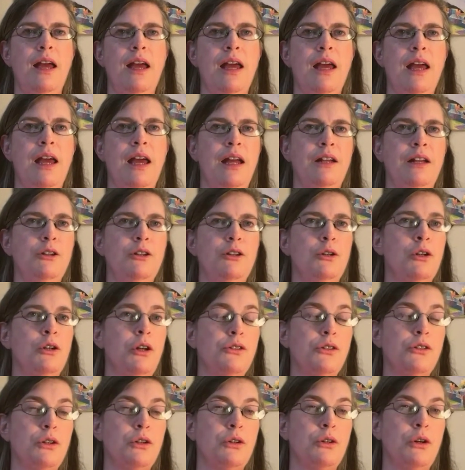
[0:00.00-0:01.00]
And you can
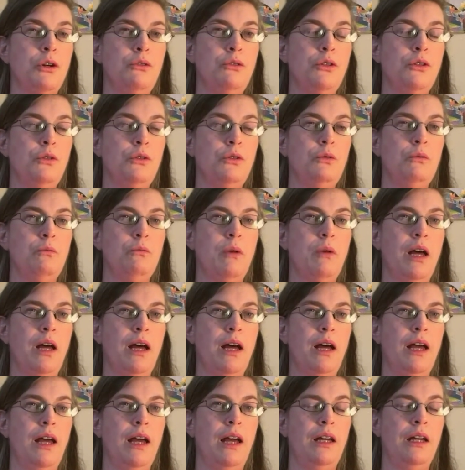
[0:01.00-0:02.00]
also go to
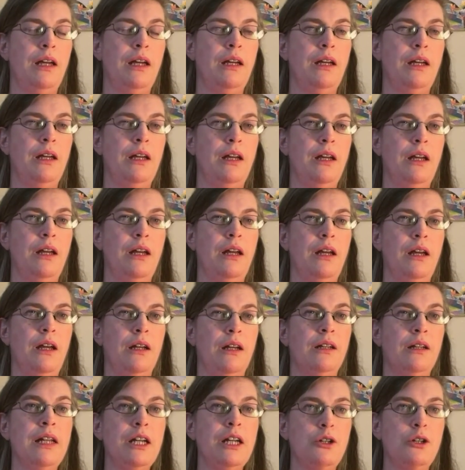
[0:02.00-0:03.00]
my
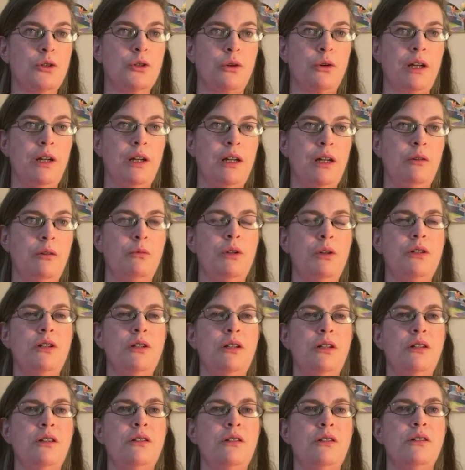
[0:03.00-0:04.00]
link tree, which
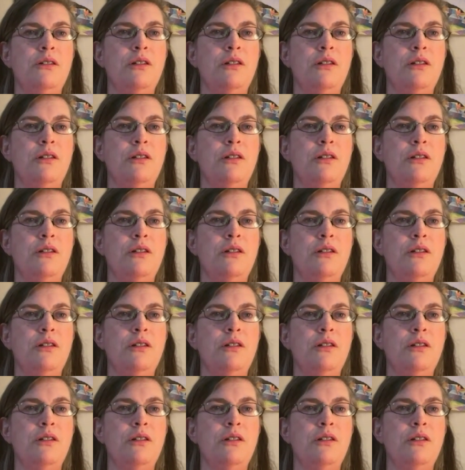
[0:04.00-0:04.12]
is